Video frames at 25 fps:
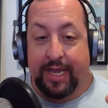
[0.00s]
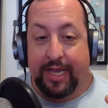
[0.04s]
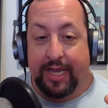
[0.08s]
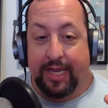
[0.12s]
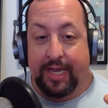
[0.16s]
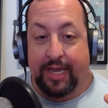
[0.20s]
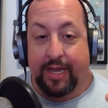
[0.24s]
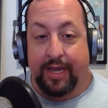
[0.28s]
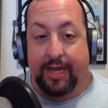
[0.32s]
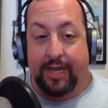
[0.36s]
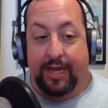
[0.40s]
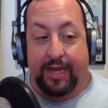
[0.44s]

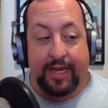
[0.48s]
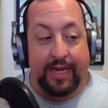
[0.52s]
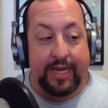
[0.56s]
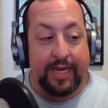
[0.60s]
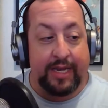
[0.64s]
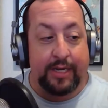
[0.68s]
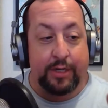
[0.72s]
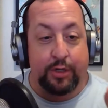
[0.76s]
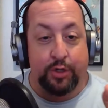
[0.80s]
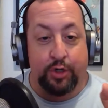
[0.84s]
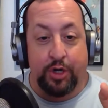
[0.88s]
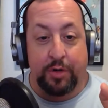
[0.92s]

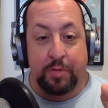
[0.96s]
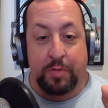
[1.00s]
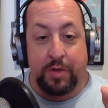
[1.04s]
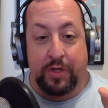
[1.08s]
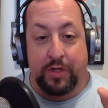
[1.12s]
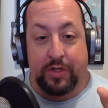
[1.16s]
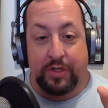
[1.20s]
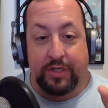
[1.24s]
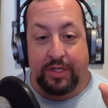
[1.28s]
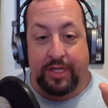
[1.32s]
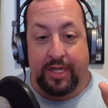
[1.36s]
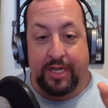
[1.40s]
it
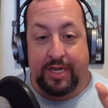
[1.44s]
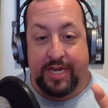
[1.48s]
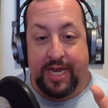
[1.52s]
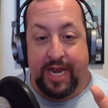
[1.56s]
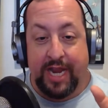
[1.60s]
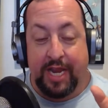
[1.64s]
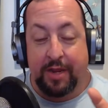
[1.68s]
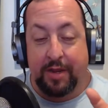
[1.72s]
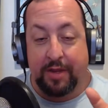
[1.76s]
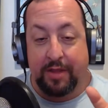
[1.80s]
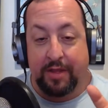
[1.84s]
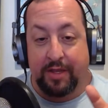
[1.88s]
attributes the
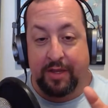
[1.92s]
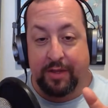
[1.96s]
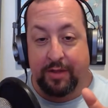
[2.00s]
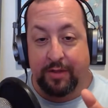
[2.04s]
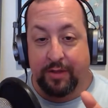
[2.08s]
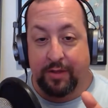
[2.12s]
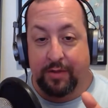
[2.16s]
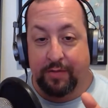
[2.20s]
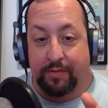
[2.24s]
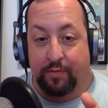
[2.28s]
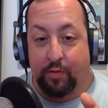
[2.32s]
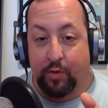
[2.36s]
name,
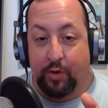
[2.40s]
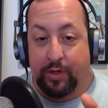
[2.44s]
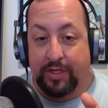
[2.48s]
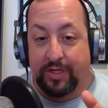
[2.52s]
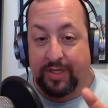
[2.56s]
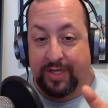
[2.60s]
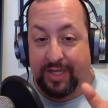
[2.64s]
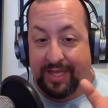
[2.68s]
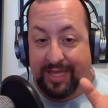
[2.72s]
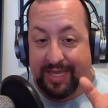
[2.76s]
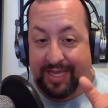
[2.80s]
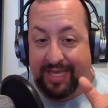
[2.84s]
the voice
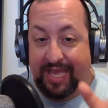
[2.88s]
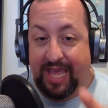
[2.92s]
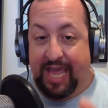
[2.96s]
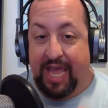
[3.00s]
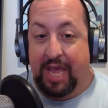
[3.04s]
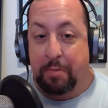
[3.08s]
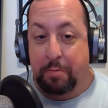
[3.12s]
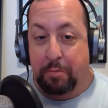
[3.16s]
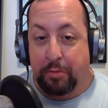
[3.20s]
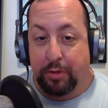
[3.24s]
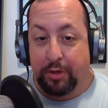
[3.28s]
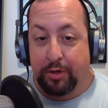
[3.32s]
to the
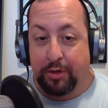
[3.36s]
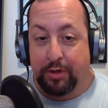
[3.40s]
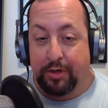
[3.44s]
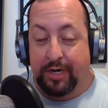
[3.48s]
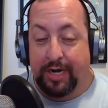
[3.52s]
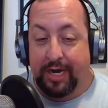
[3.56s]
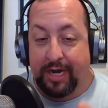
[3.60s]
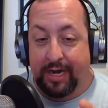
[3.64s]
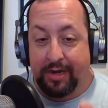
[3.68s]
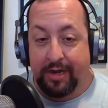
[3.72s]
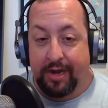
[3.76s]
gambler and